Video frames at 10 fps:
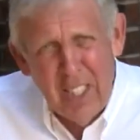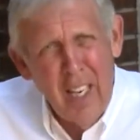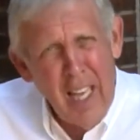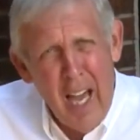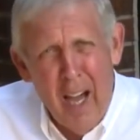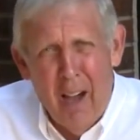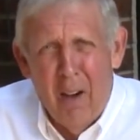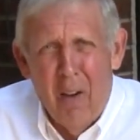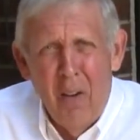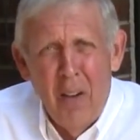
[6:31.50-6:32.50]
the
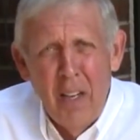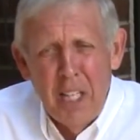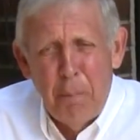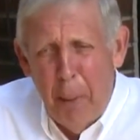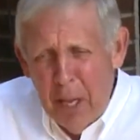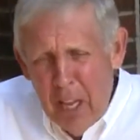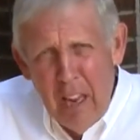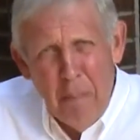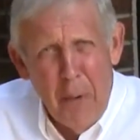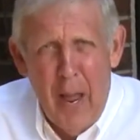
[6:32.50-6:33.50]
law. That's
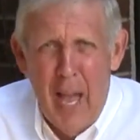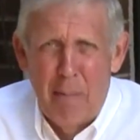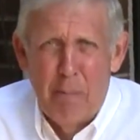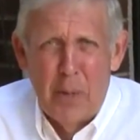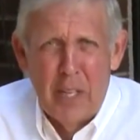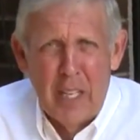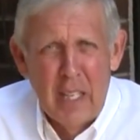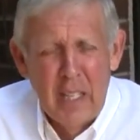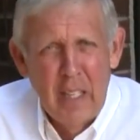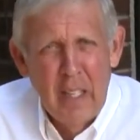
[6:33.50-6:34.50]
paid bribery.
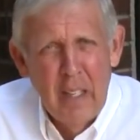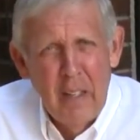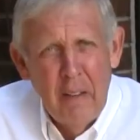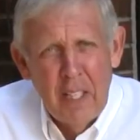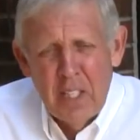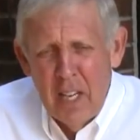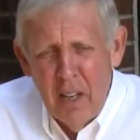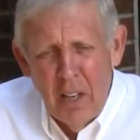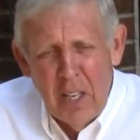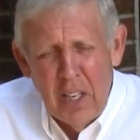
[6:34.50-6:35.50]
That's
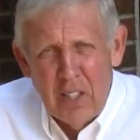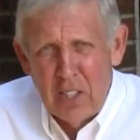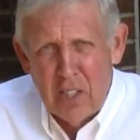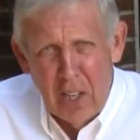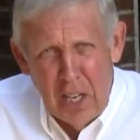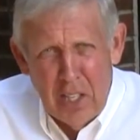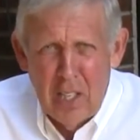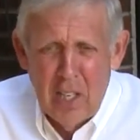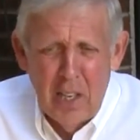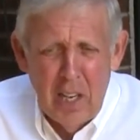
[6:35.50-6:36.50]
all that is
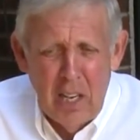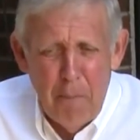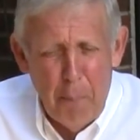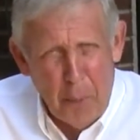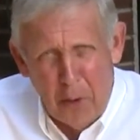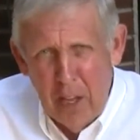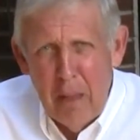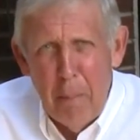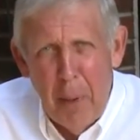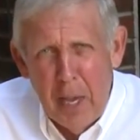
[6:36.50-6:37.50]
legislative
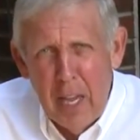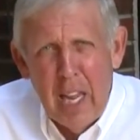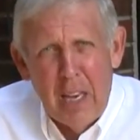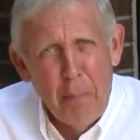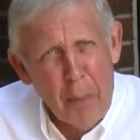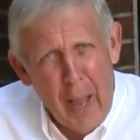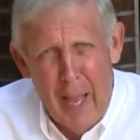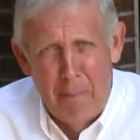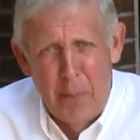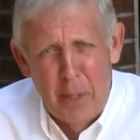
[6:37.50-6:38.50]
paid
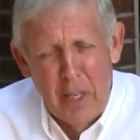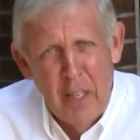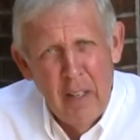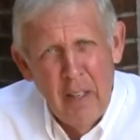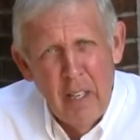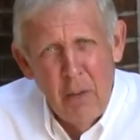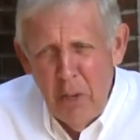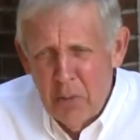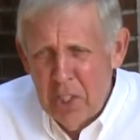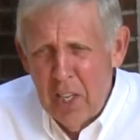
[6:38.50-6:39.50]
bribery. And
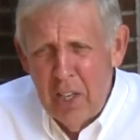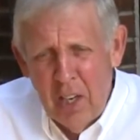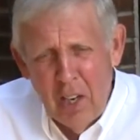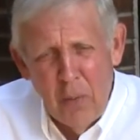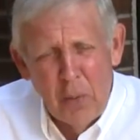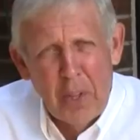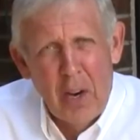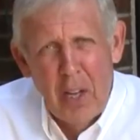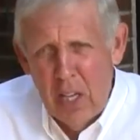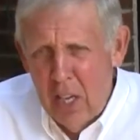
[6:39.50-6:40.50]
we've sat here with
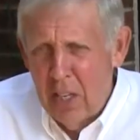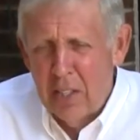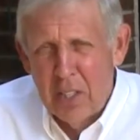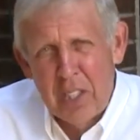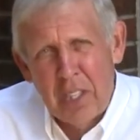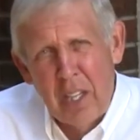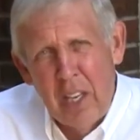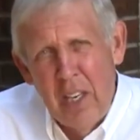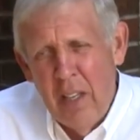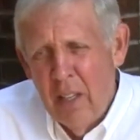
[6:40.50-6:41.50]
our head in the
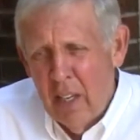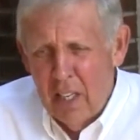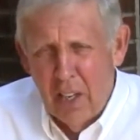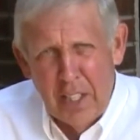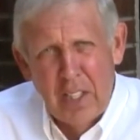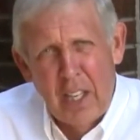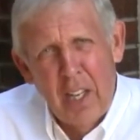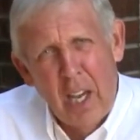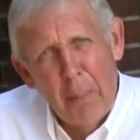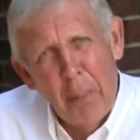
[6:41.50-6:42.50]
sand and let that
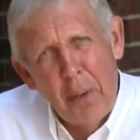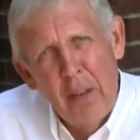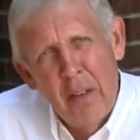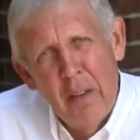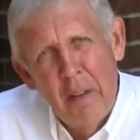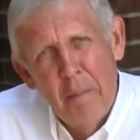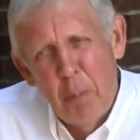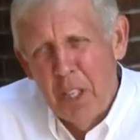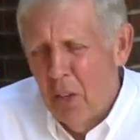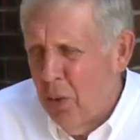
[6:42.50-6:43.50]
happen. It's
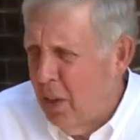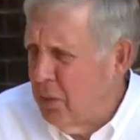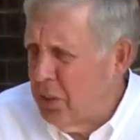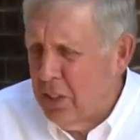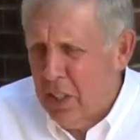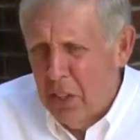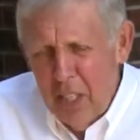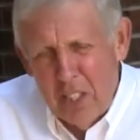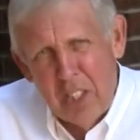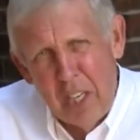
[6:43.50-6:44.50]
been going on since, I
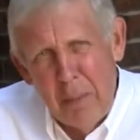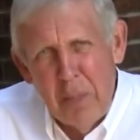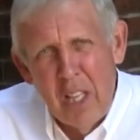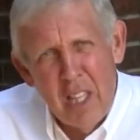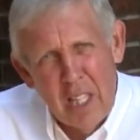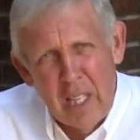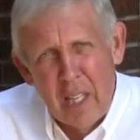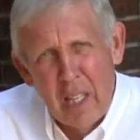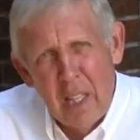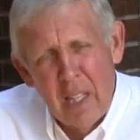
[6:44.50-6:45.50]
think,
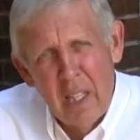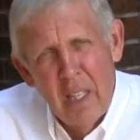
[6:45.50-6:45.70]
76.